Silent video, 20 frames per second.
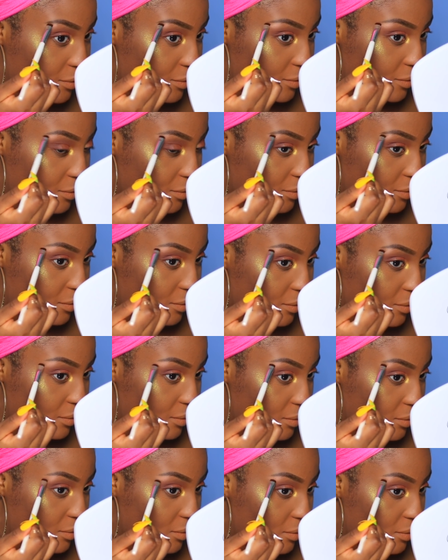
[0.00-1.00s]

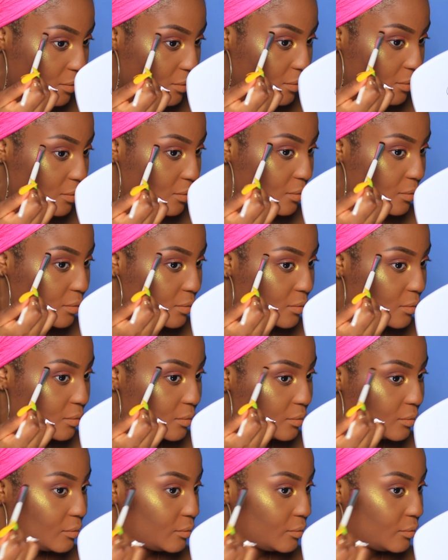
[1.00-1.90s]
cinnamon to my